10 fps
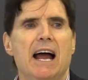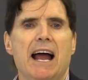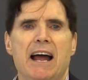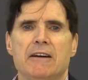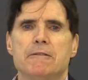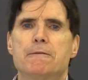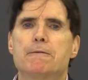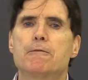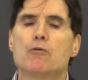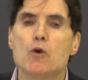and
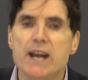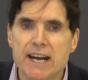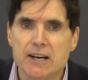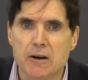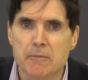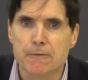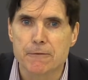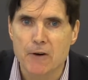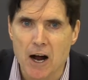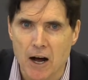freedom
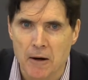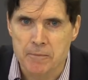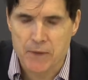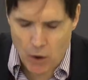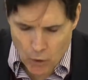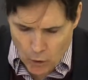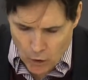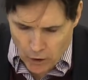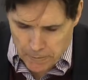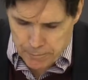from
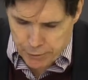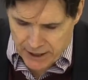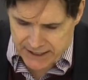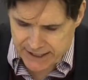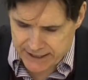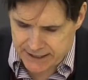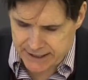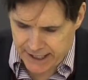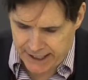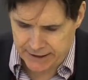all present
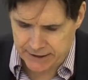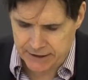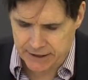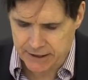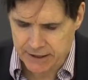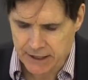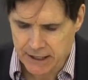sins.